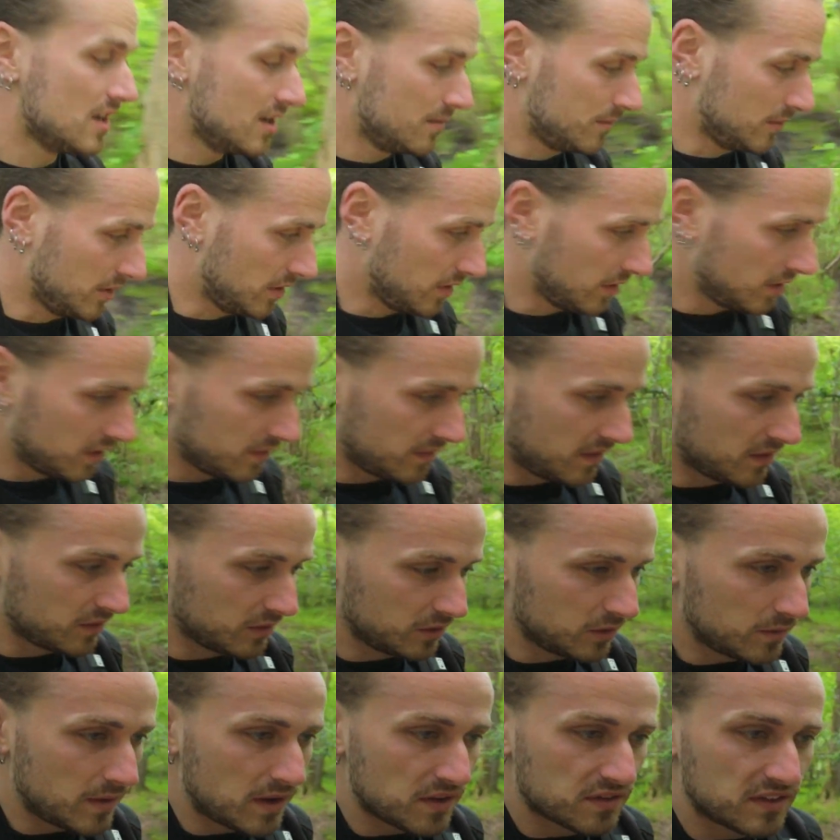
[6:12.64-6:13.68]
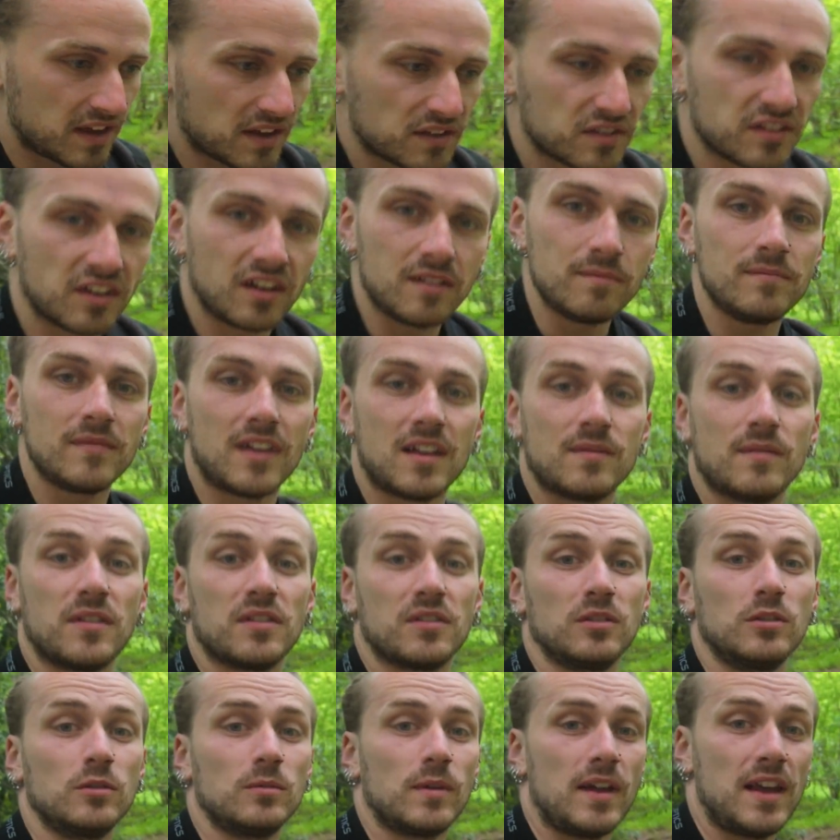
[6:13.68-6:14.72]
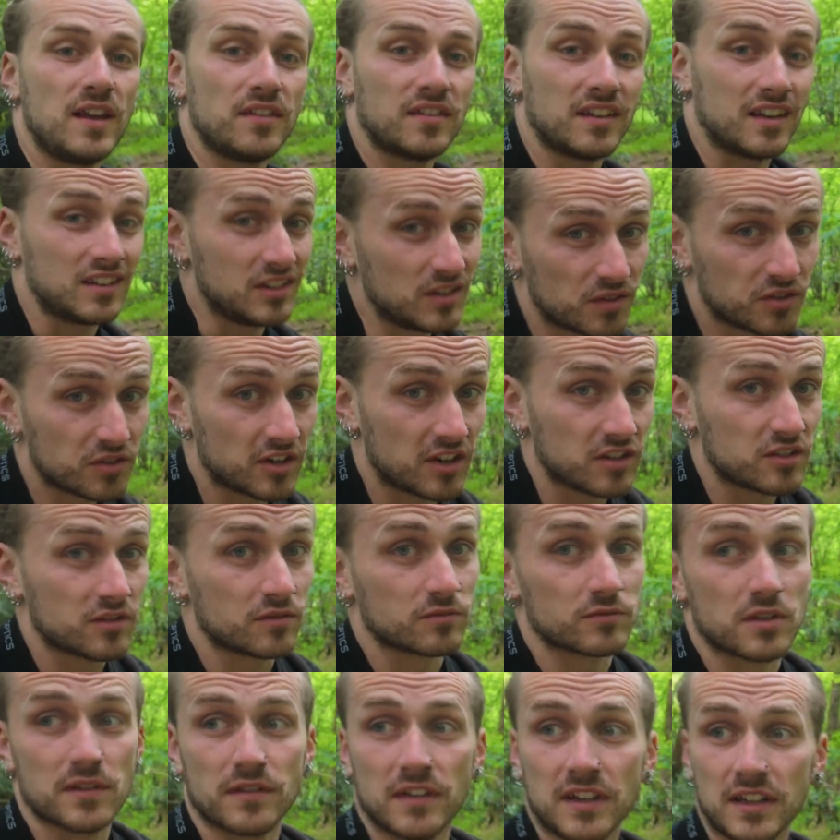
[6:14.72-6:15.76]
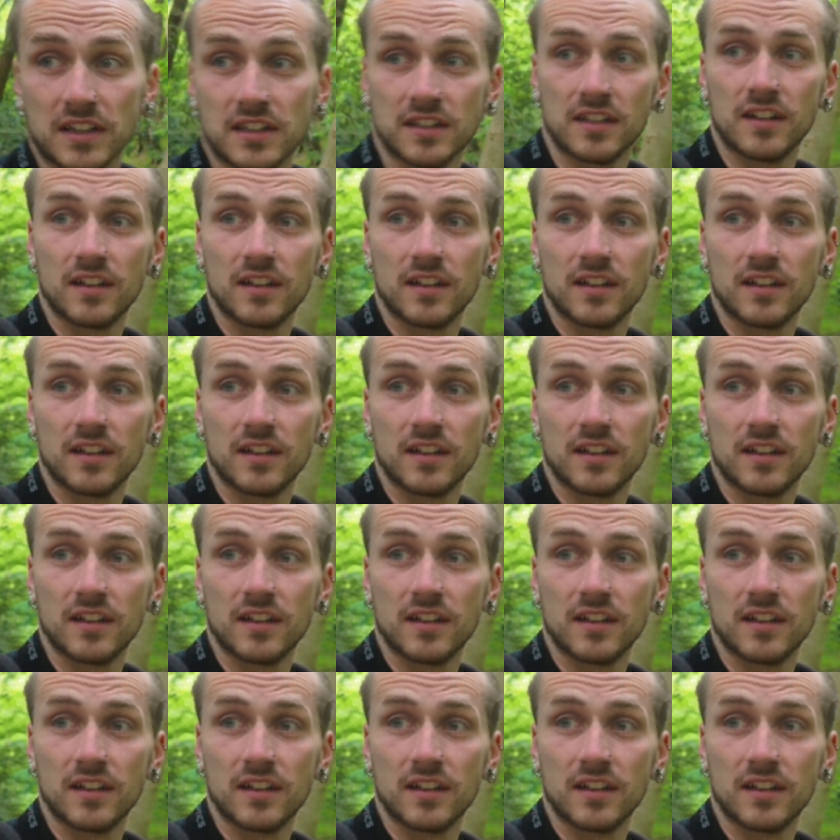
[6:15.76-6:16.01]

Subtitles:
because there's always next time, and there's always another stretch of river.